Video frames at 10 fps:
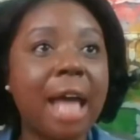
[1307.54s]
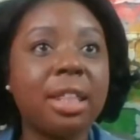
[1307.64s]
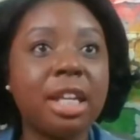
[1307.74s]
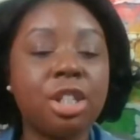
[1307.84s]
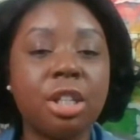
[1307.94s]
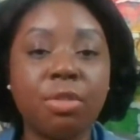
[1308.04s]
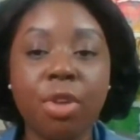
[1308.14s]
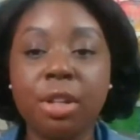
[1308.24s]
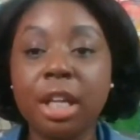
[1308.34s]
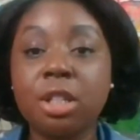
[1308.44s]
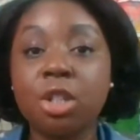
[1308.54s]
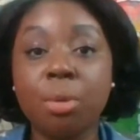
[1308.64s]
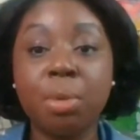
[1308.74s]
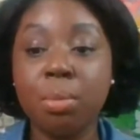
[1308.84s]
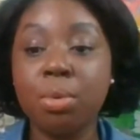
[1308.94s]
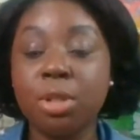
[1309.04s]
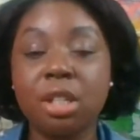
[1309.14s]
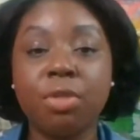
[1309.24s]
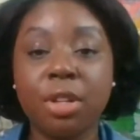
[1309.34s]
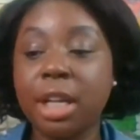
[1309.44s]
think she felt like certain people
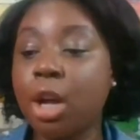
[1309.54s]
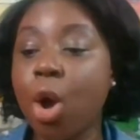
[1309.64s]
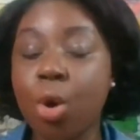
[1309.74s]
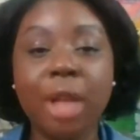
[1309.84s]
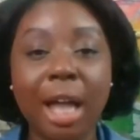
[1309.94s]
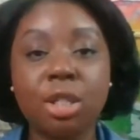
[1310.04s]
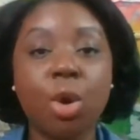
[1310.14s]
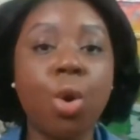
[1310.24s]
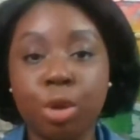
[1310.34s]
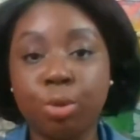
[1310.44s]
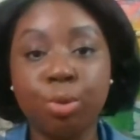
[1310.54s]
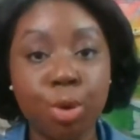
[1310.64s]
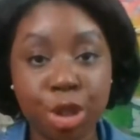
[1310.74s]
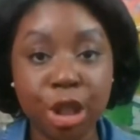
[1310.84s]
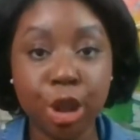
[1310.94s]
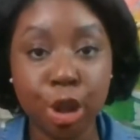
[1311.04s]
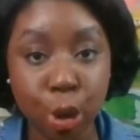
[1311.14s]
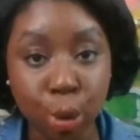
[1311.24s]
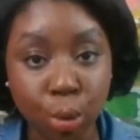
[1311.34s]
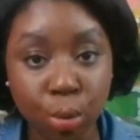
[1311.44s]
just felt like, oh, that's the only role she could
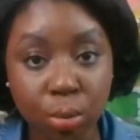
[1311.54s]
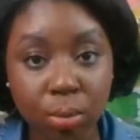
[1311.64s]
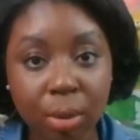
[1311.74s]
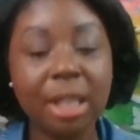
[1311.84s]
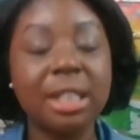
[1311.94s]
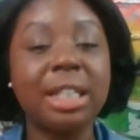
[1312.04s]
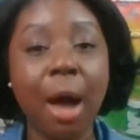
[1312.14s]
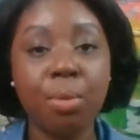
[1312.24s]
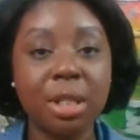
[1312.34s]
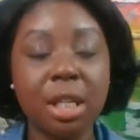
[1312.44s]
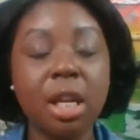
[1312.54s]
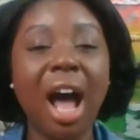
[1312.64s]
do because that was an